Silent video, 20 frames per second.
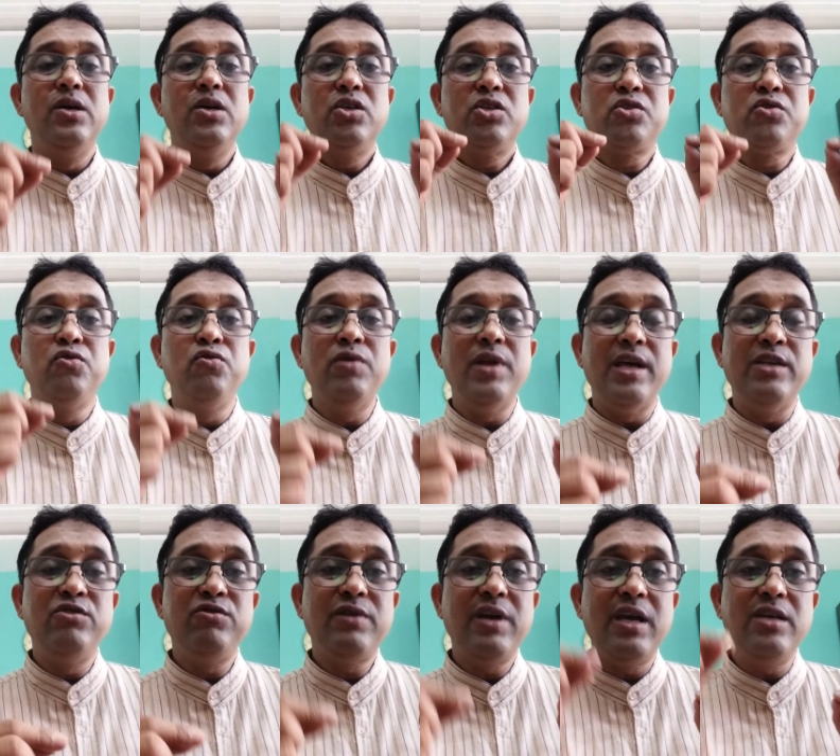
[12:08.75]
school
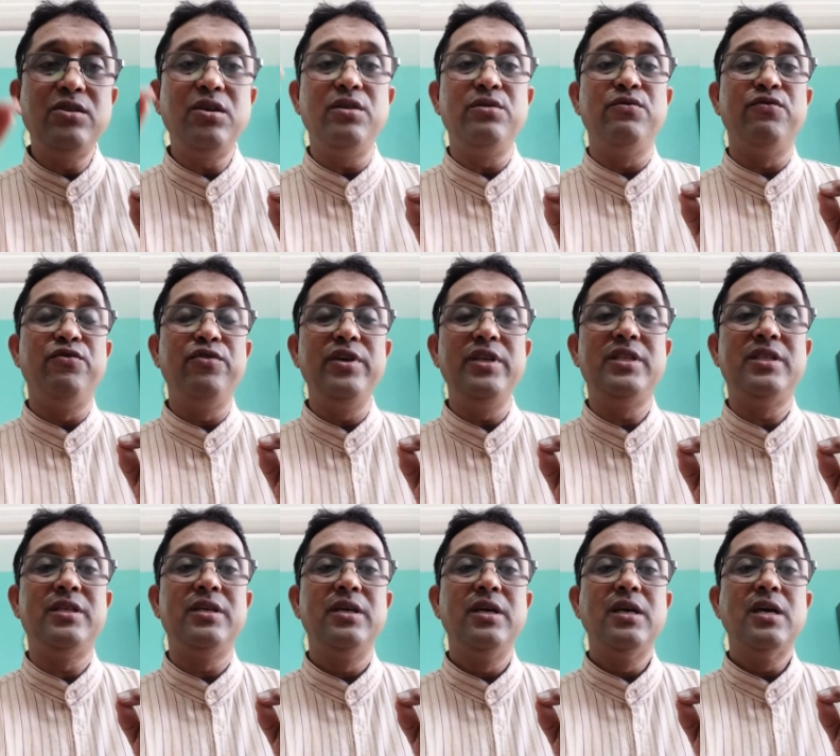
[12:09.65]
education
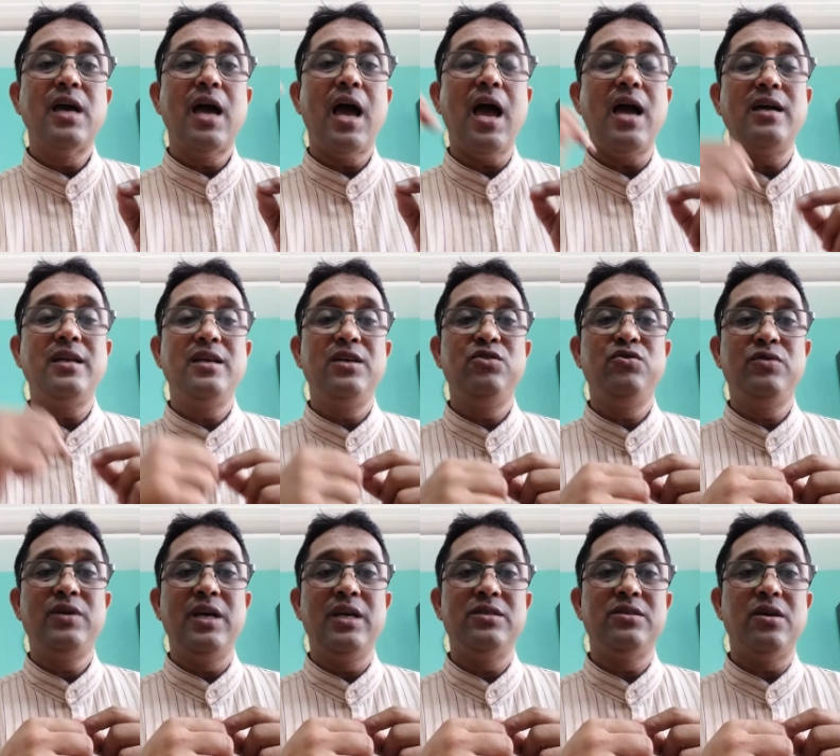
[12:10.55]
with higher
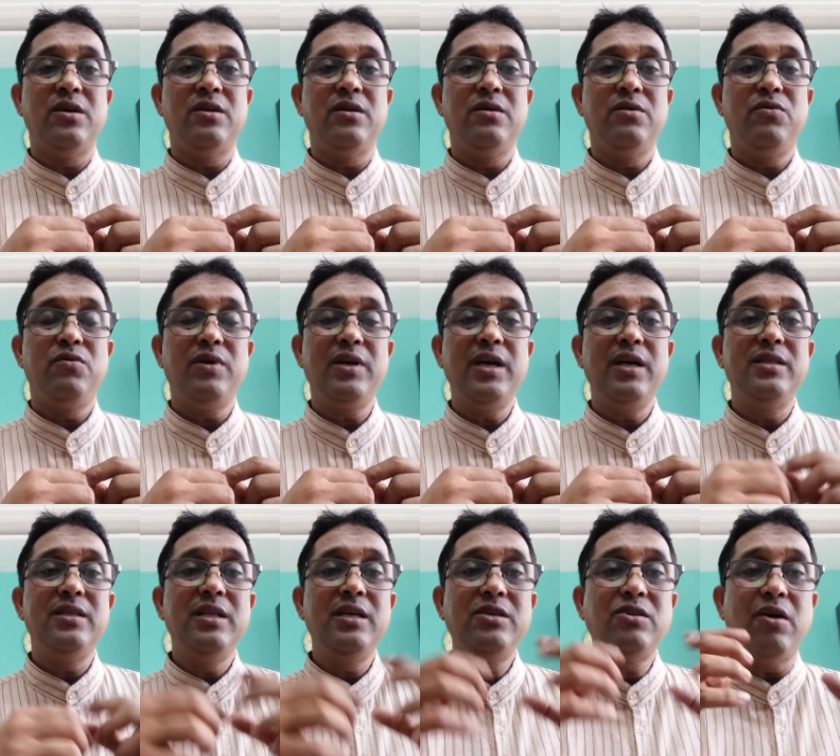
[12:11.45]
education.
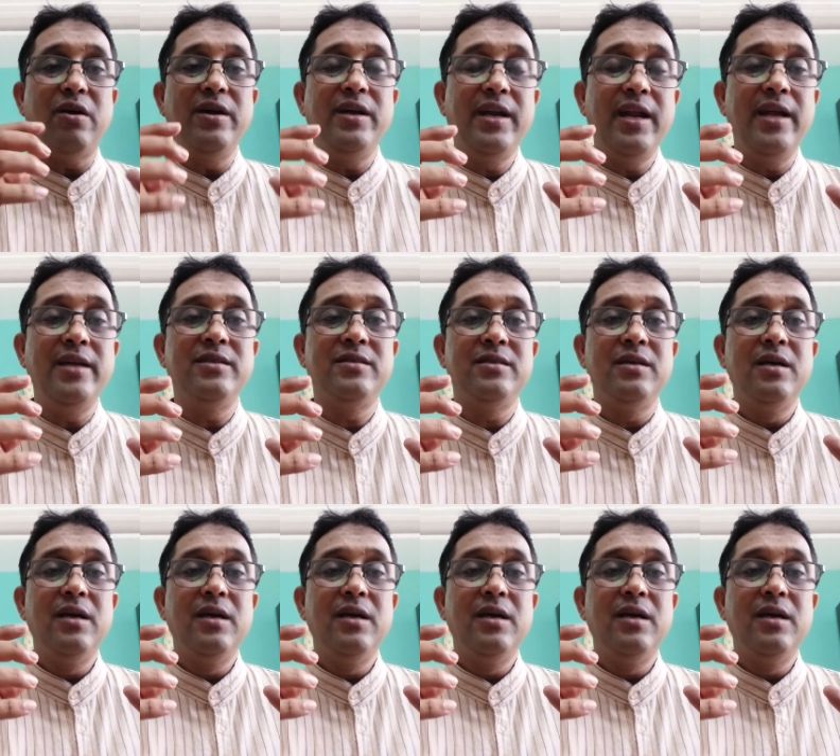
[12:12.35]
Okay, the content